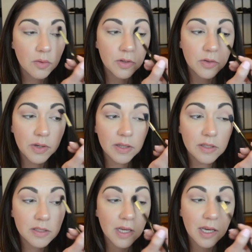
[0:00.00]
we're doing
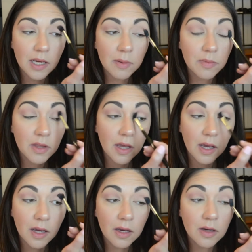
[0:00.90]
the same
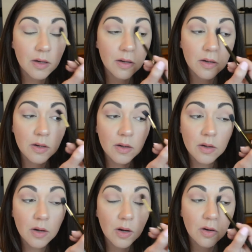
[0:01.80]
thing
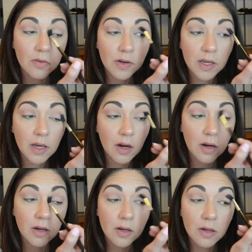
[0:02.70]
over here.